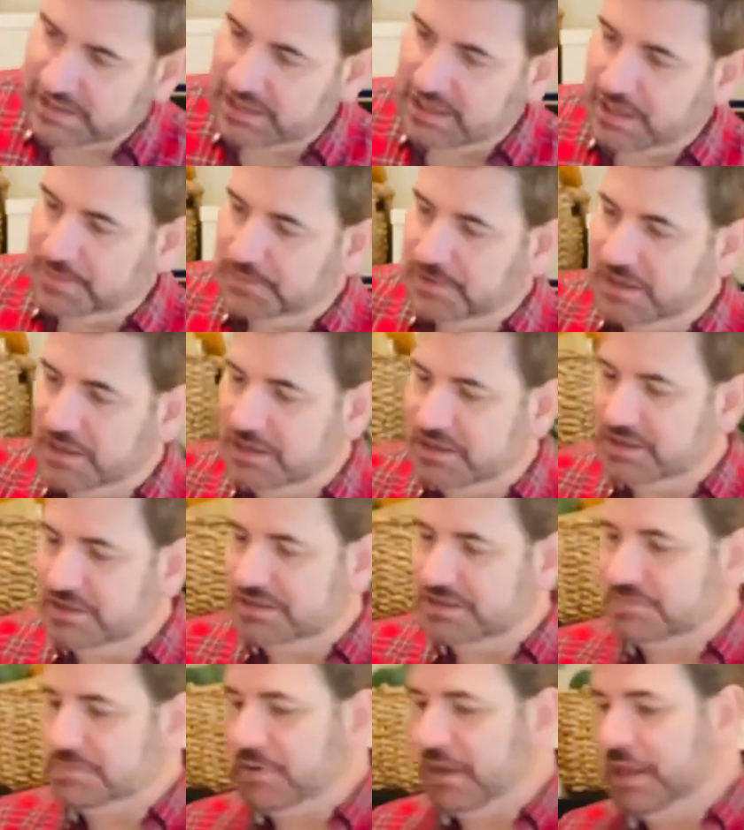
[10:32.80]
I'm getting
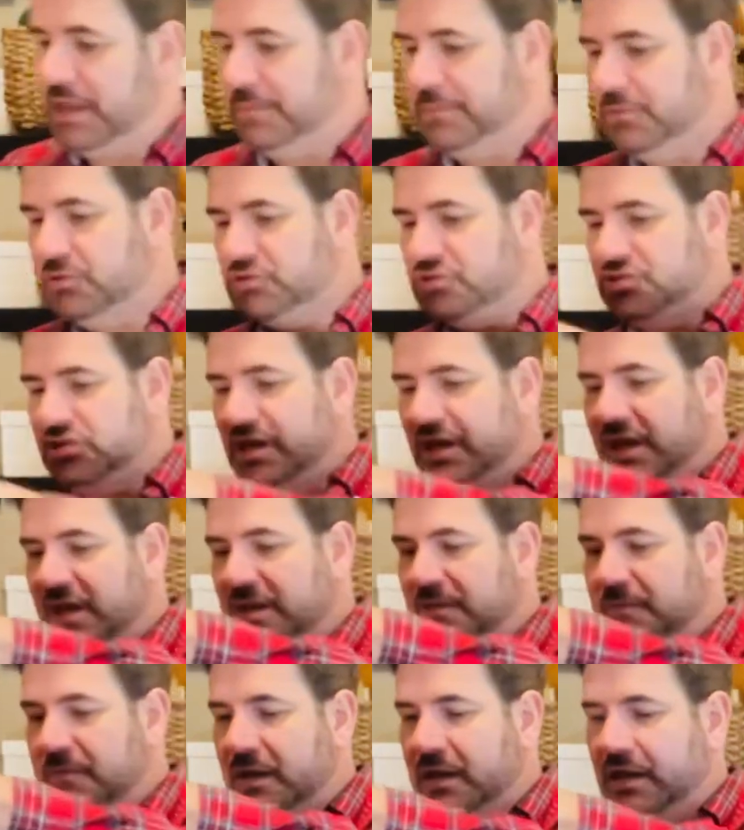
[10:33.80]
this paper
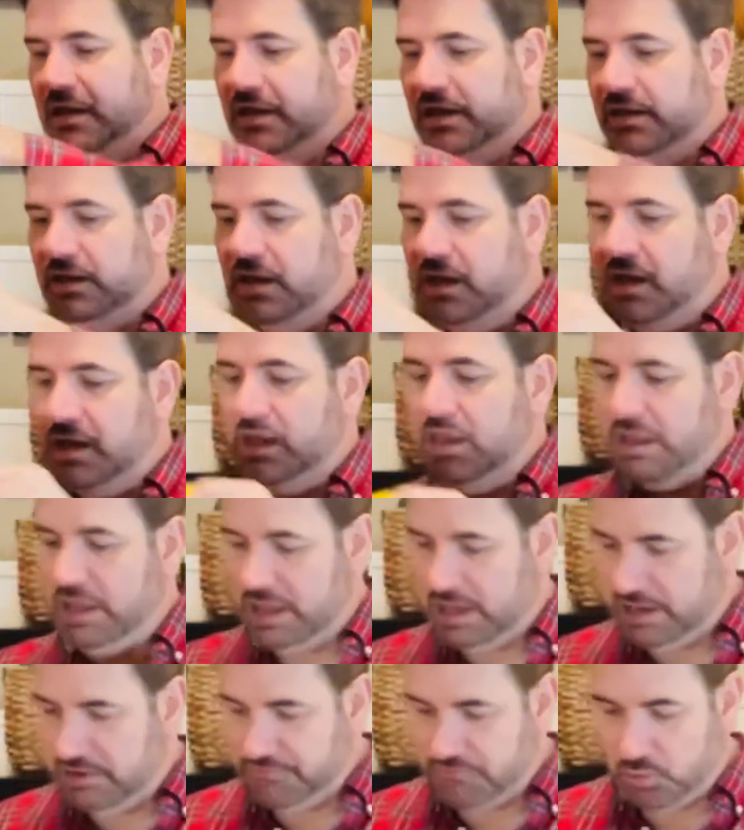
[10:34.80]
chain made,
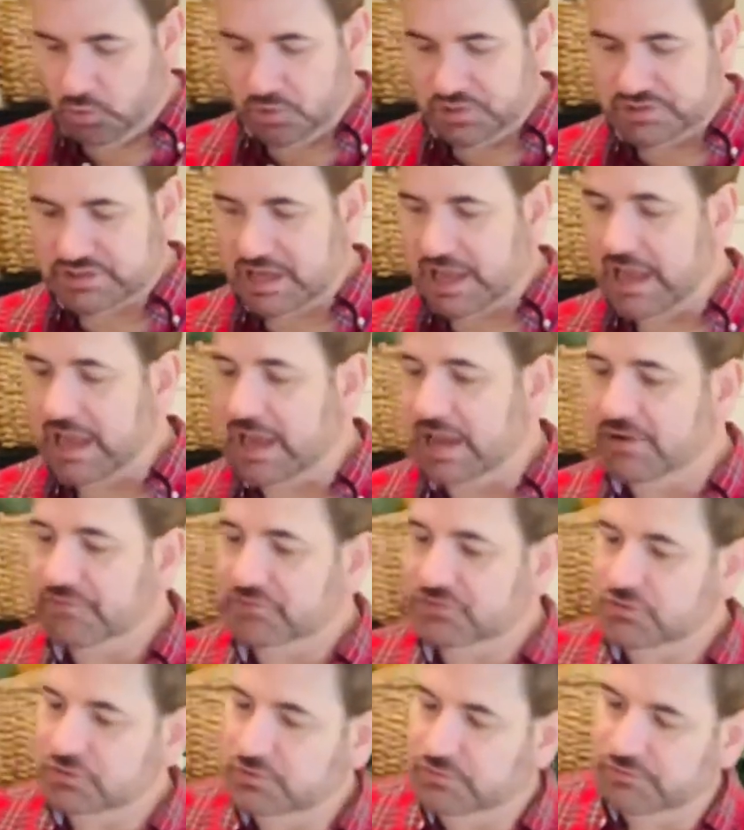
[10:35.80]
and of course I
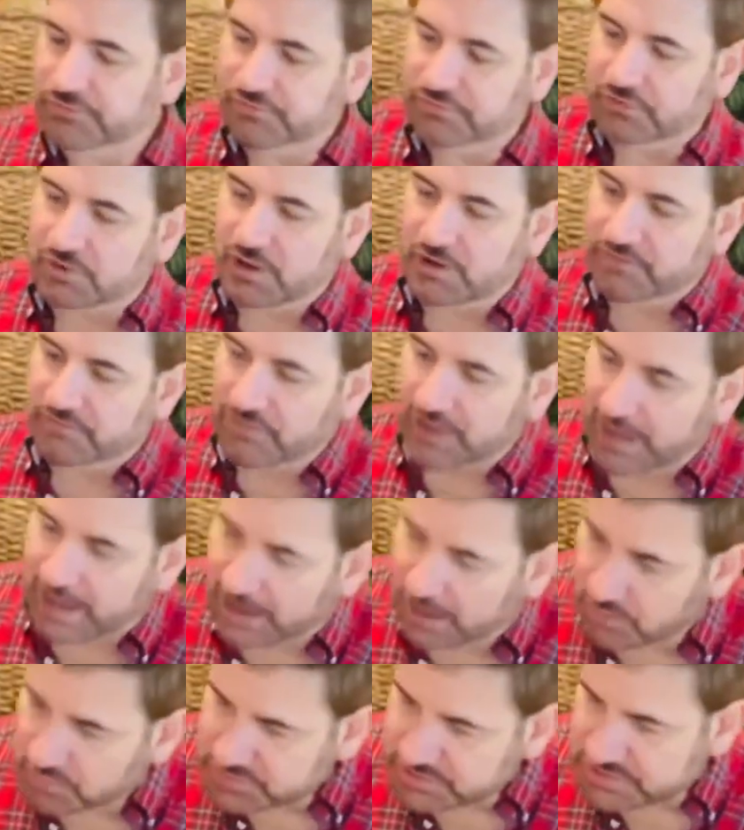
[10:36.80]
have to fluff
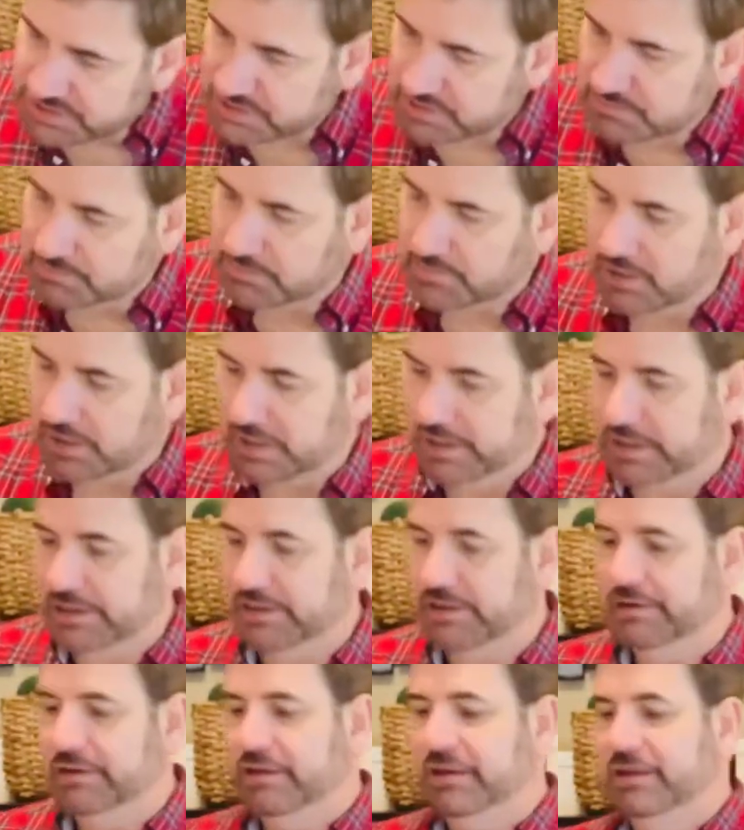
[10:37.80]
out
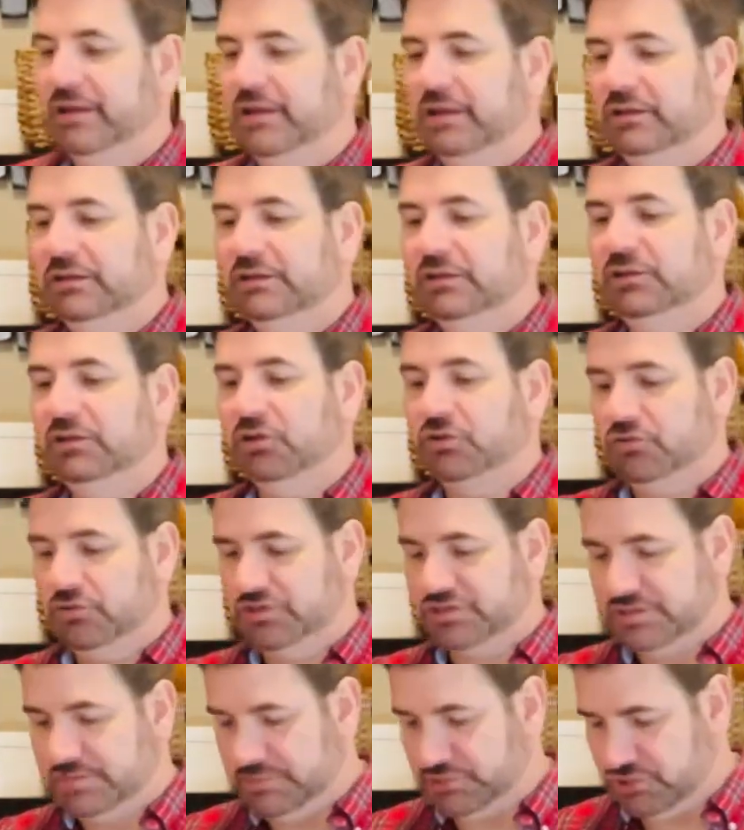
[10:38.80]
my little
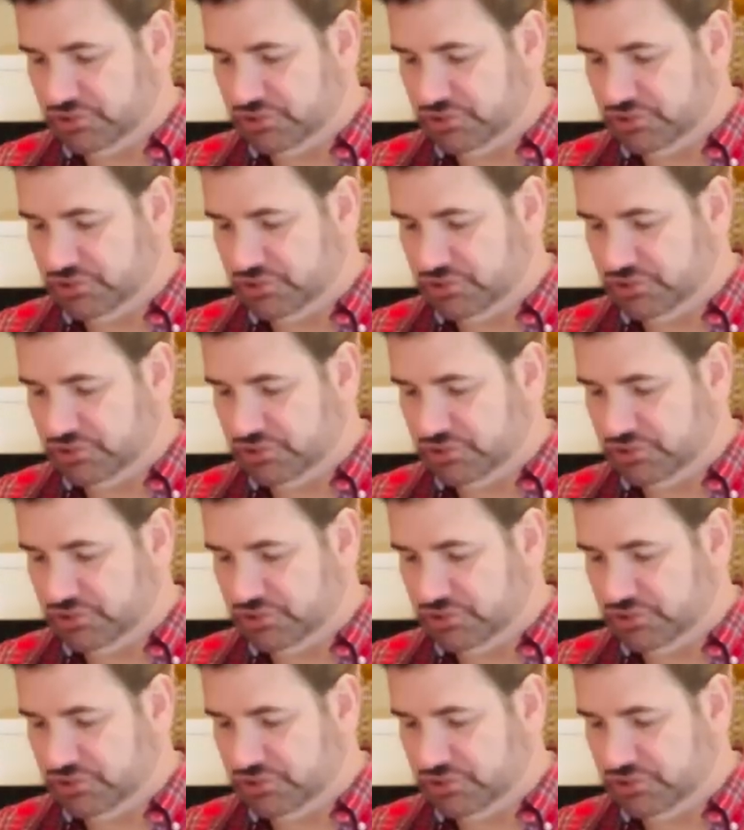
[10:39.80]
Christmas